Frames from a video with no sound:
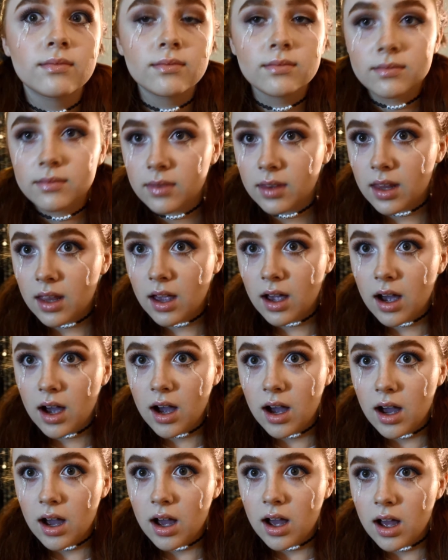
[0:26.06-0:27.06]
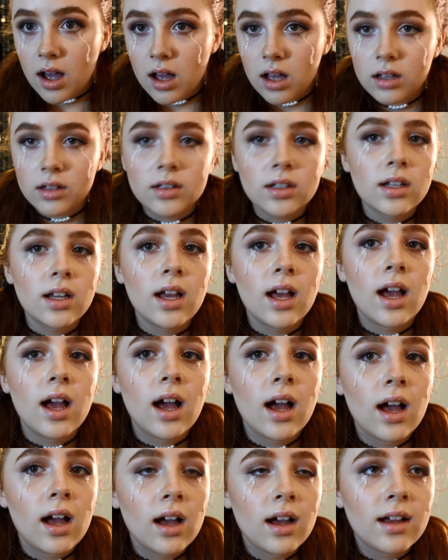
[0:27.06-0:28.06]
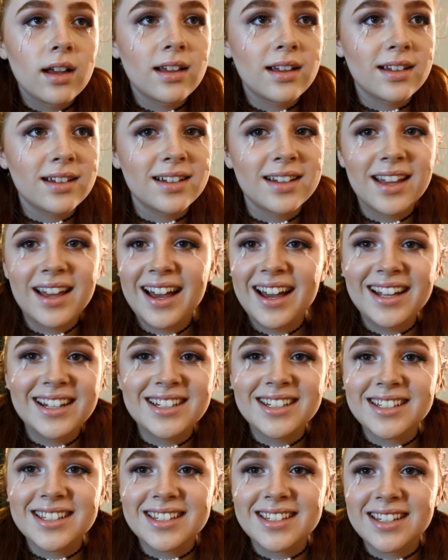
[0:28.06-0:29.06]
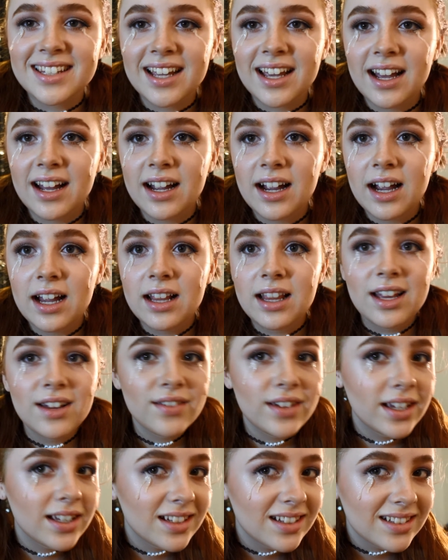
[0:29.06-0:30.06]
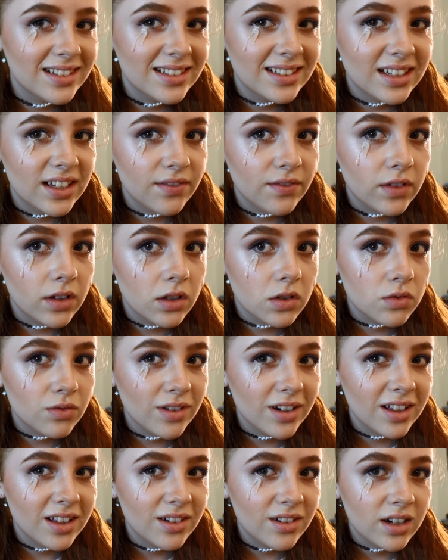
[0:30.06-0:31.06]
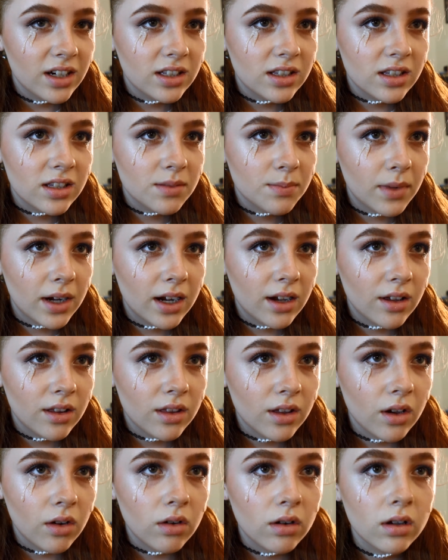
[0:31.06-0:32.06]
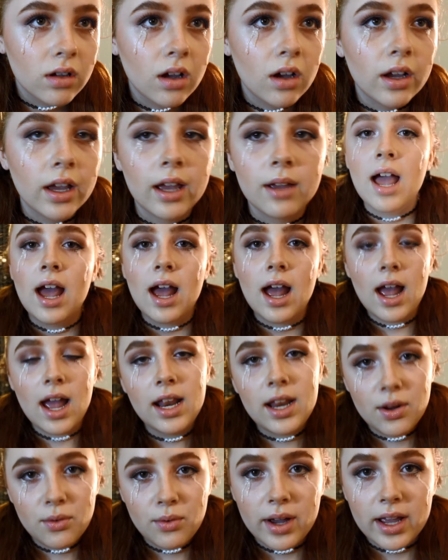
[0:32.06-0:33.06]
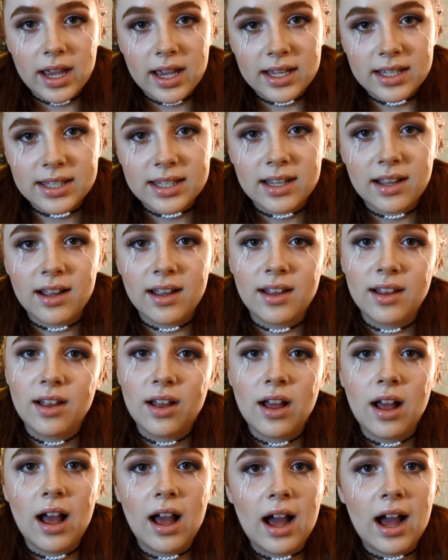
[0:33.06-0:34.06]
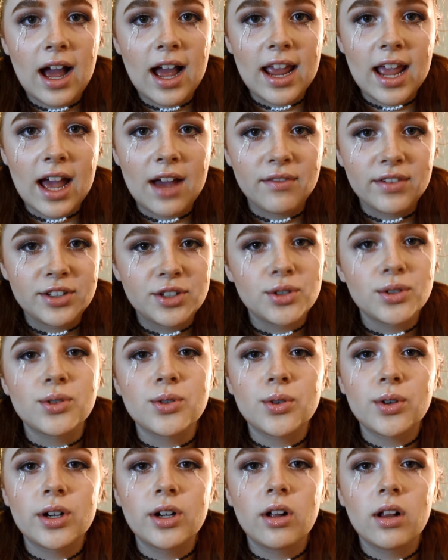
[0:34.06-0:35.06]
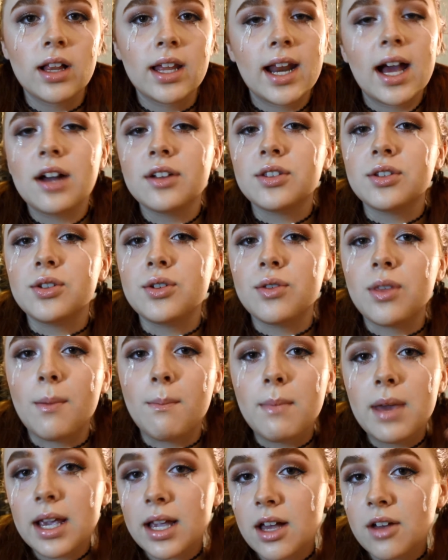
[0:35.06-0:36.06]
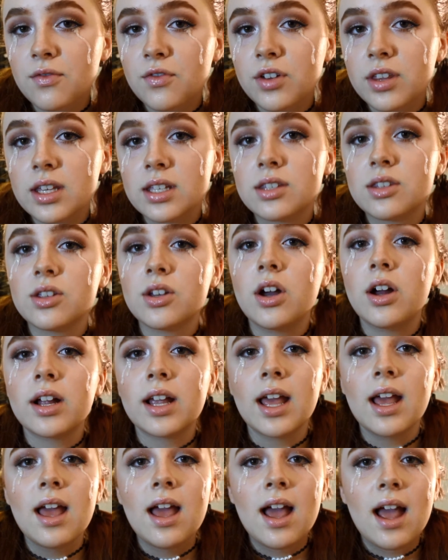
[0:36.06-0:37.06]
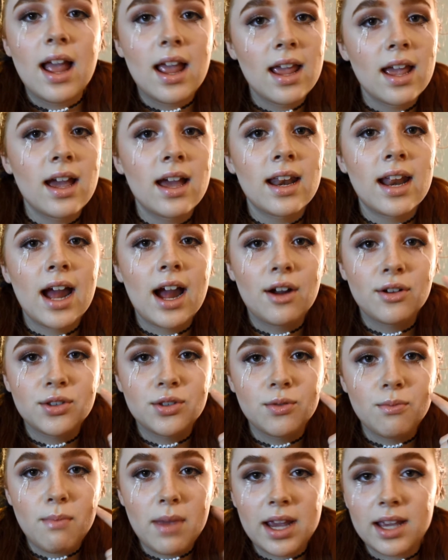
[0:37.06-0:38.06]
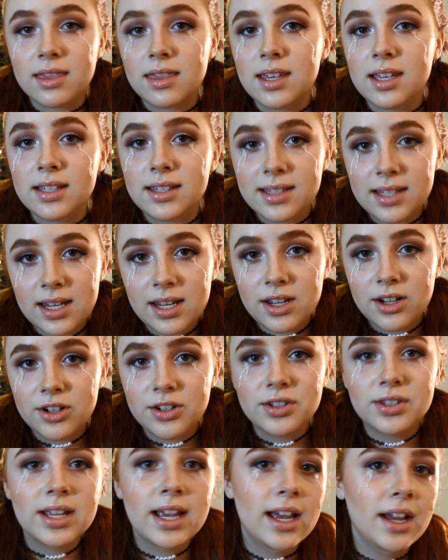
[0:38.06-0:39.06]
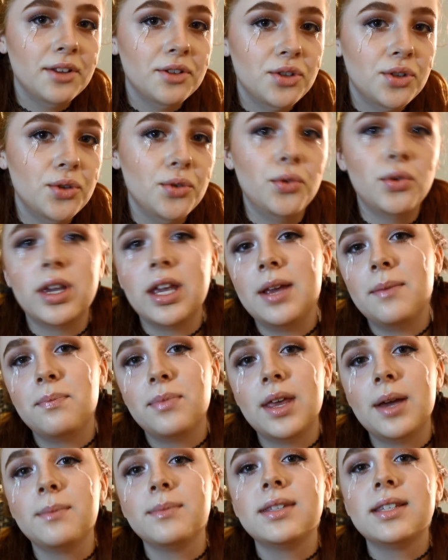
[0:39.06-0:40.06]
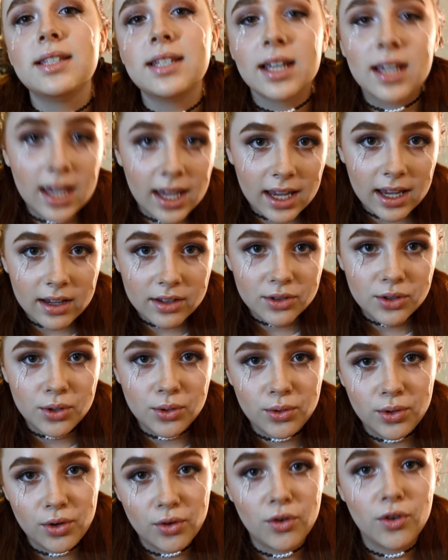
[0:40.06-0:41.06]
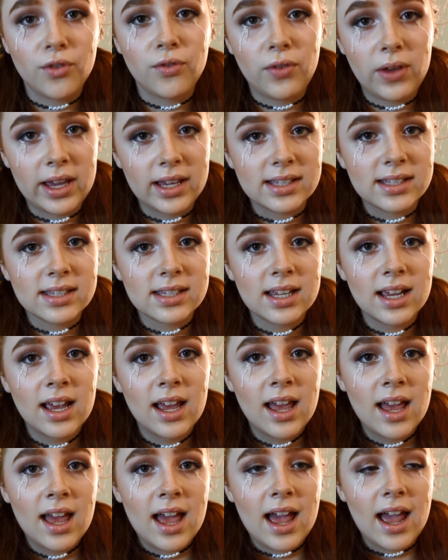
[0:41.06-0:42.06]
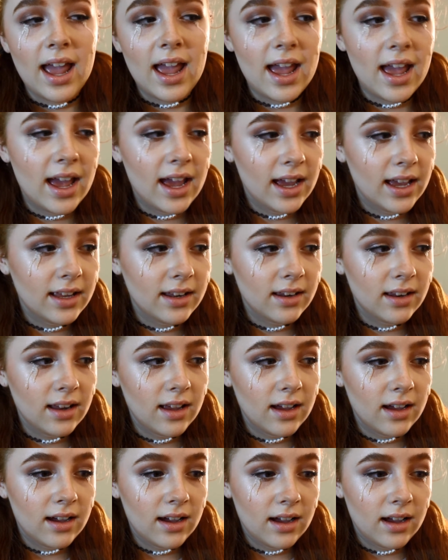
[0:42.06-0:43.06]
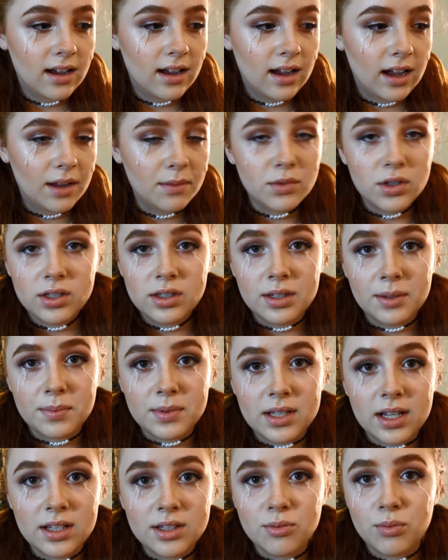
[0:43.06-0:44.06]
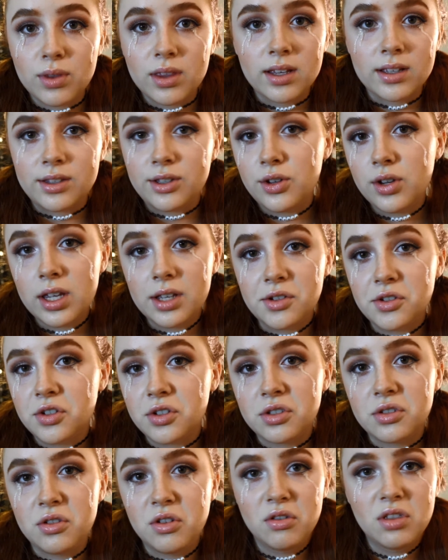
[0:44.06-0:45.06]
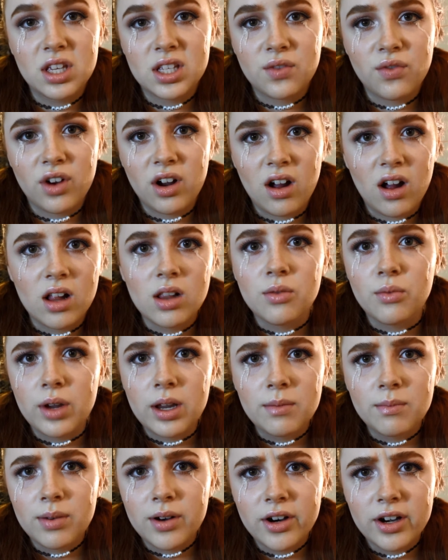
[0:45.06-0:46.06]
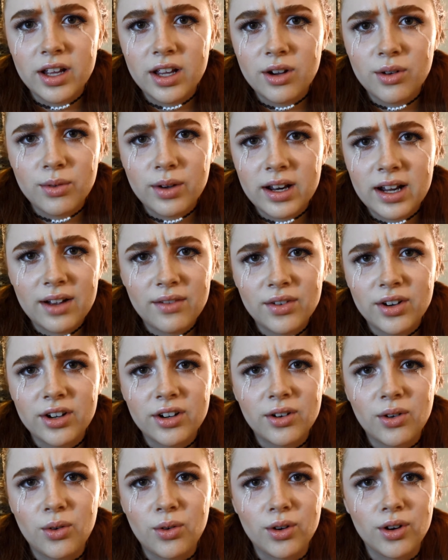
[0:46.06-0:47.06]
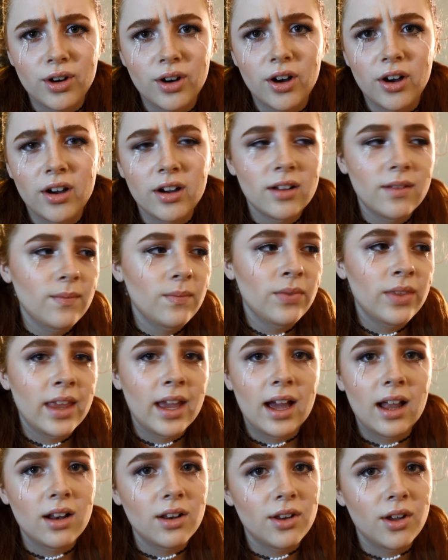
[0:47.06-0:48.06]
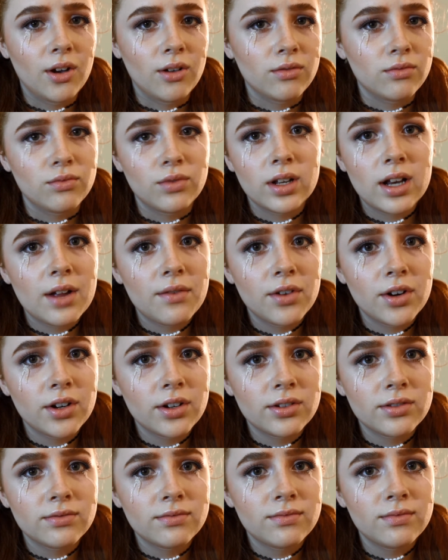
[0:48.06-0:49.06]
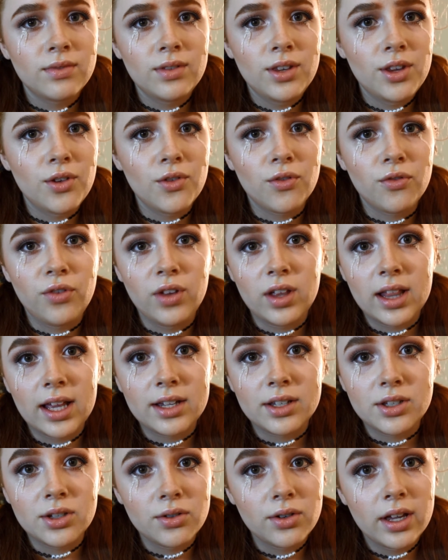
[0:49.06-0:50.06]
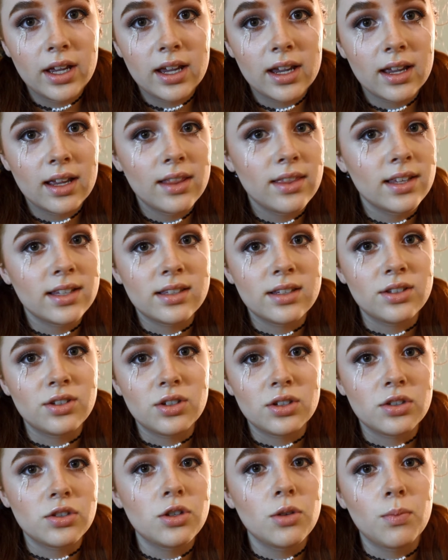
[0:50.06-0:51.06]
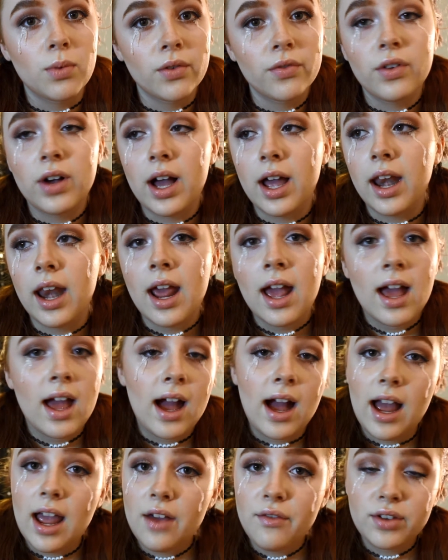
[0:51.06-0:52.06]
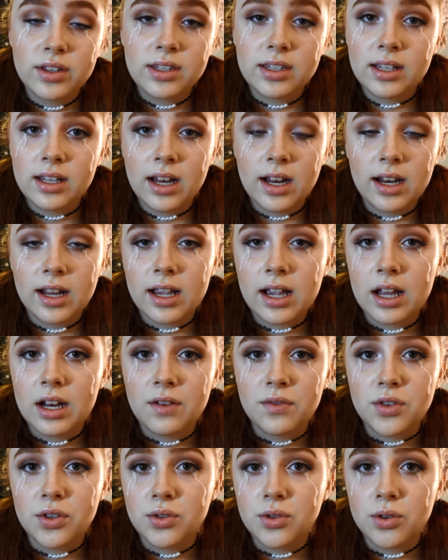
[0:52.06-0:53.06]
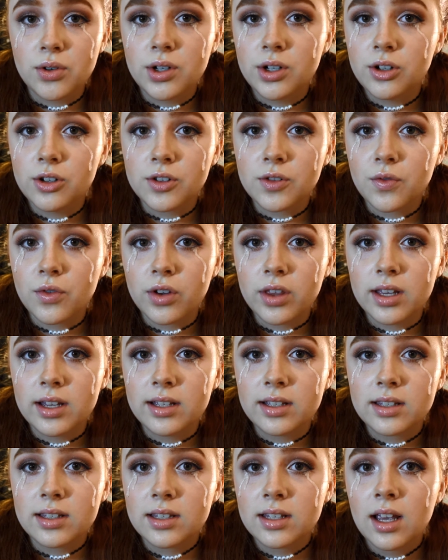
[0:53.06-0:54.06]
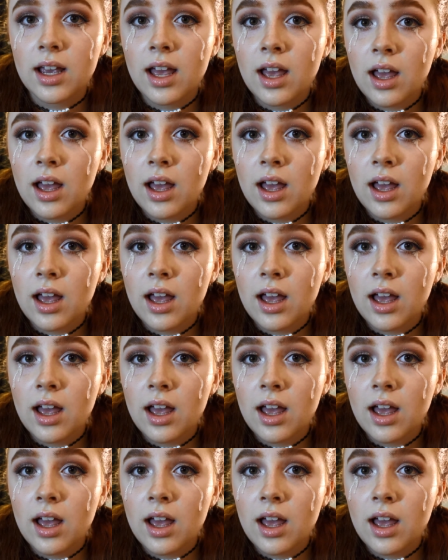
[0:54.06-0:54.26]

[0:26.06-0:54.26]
Uh, I just, I love it. It feels really weird to smile though. Okay. Anyways, I have a tutorial on how to do the makeup for this look and how to make these tears and to keep them sticking to your face. And I'm just obsessed with this. You can just do this for a Halloween party or whatever, or I don't know, whatever you feel like doing. This is just super fun. I haven't seen any kind of tutorials for this